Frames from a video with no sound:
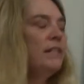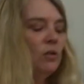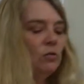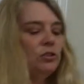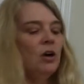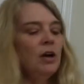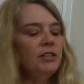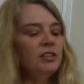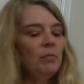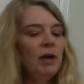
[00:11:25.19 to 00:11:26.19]
those dots
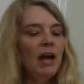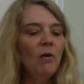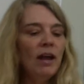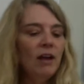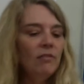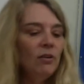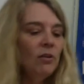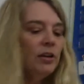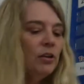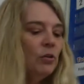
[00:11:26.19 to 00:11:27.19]
up however
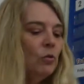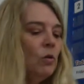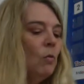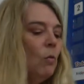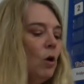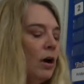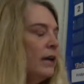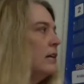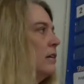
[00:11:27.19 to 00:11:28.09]
you want.